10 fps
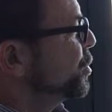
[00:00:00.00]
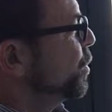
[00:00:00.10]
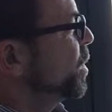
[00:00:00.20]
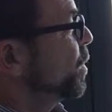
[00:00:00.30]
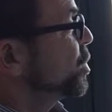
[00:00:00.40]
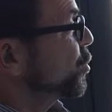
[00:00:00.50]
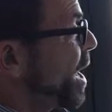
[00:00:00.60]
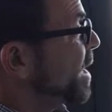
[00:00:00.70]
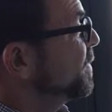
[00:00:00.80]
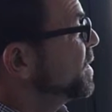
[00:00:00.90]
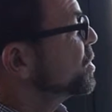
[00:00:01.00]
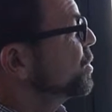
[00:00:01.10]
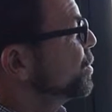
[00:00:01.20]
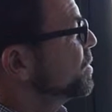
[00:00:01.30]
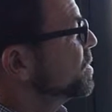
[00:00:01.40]
doing to attract these
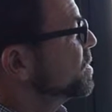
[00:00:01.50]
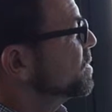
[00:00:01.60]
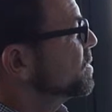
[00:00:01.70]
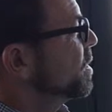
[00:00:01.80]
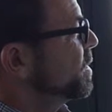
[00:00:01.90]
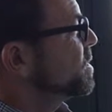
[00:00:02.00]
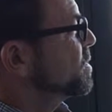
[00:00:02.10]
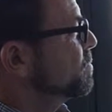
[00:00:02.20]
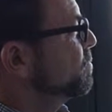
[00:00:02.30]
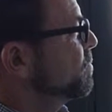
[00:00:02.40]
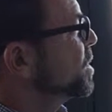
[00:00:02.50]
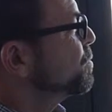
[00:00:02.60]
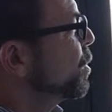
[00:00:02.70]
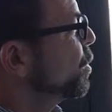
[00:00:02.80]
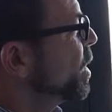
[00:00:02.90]
students to this, this
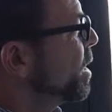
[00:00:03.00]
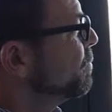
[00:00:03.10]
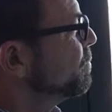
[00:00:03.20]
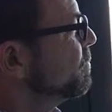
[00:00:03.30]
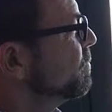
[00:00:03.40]
program?